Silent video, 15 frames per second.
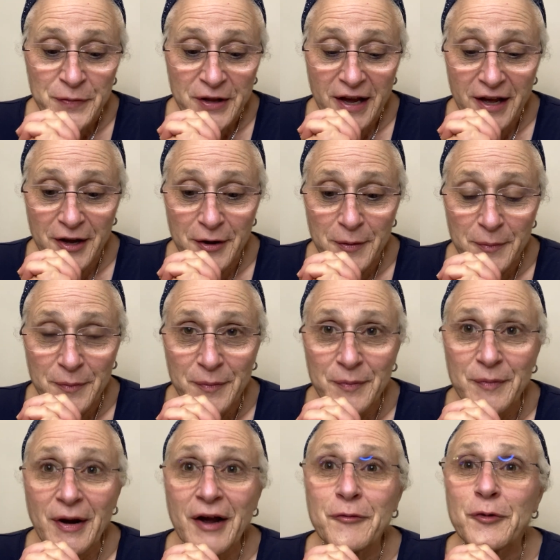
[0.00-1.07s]

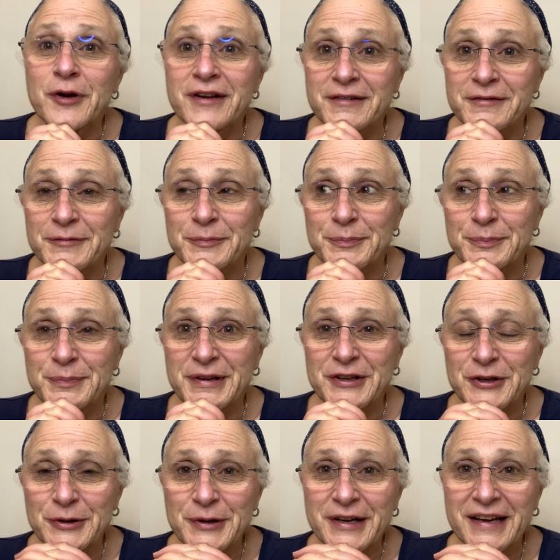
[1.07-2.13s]
I wouldn't be
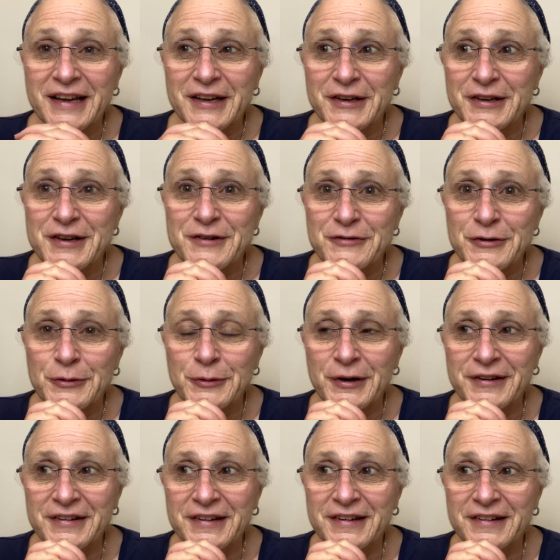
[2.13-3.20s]
doing it if it
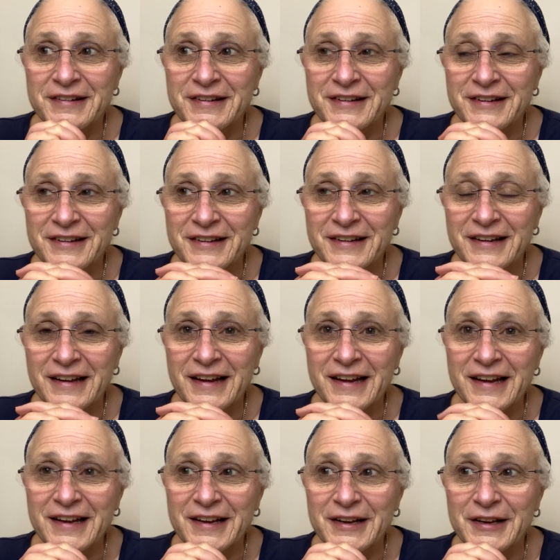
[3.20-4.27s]
wasn't
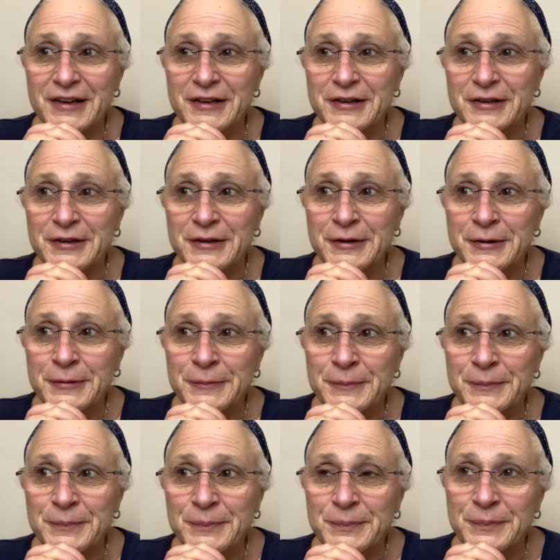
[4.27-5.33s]
a
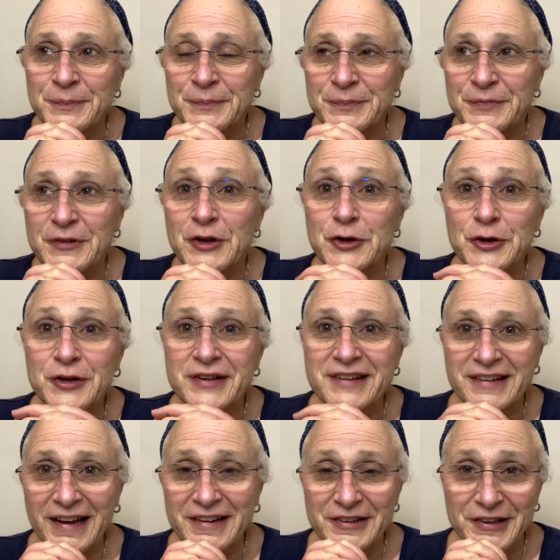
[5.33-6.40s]
good
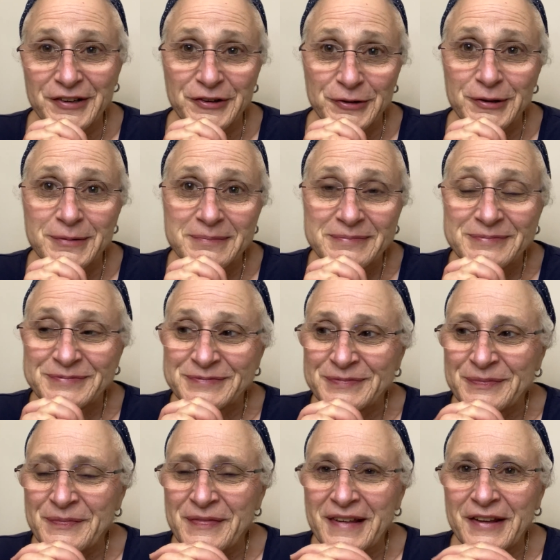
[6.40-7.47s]
side hustle.
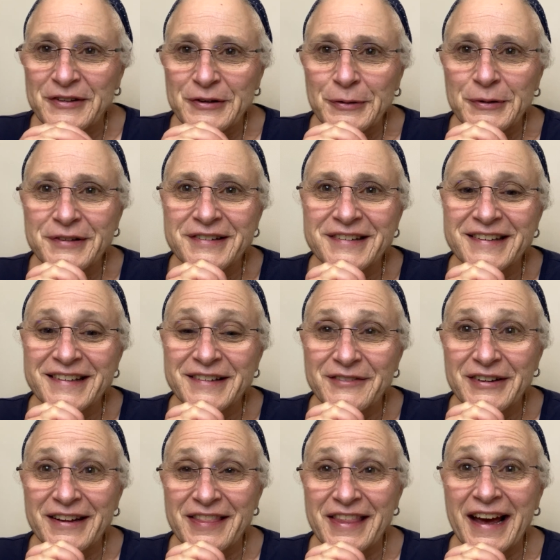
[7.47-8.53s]
So we'll just leave it
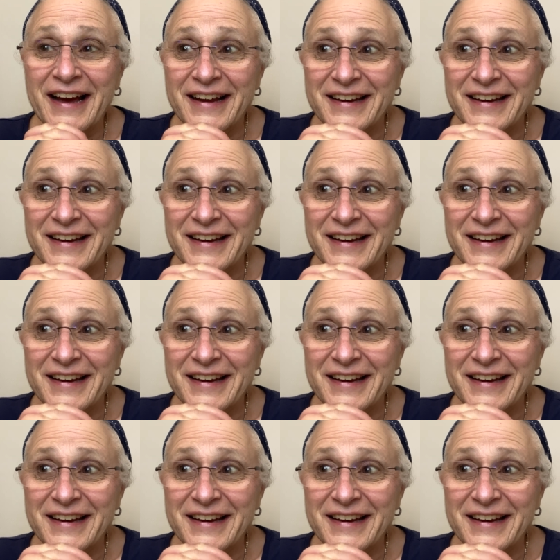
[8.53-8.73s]
at that.